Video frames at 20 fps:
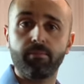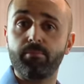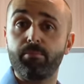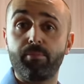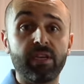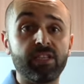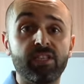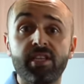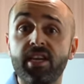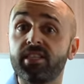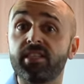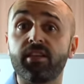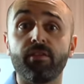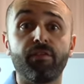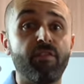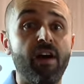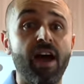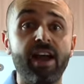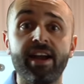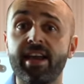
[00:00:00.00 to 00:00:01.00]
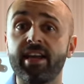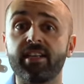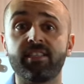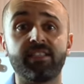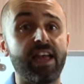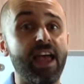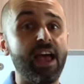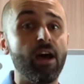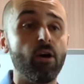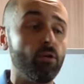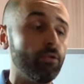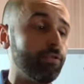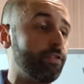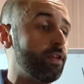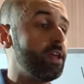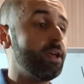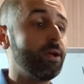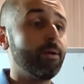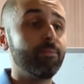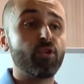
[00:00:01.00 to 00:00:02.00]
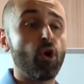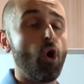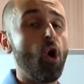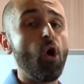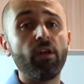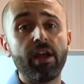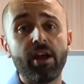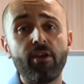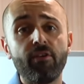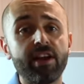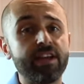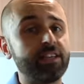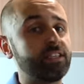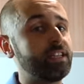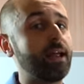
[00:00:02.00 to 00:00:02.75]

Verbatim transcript: business to finance to health to all areas.